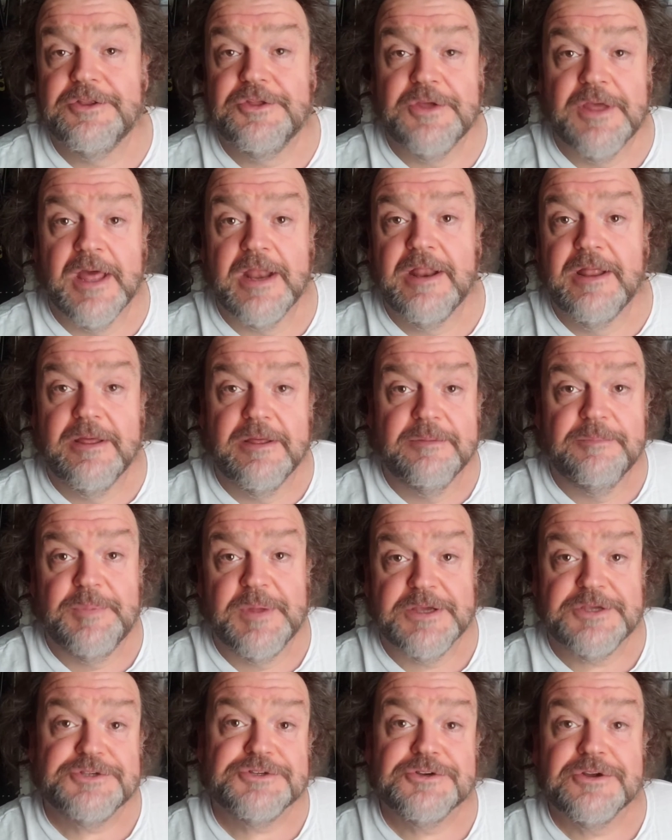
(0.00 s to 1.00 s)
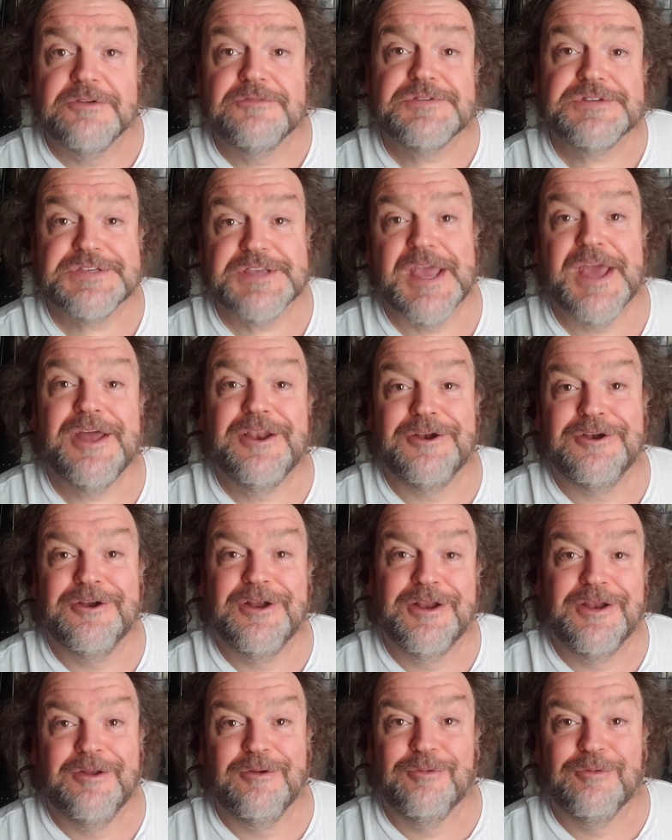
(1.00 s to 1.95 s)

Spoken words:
You get a picture of a scanner and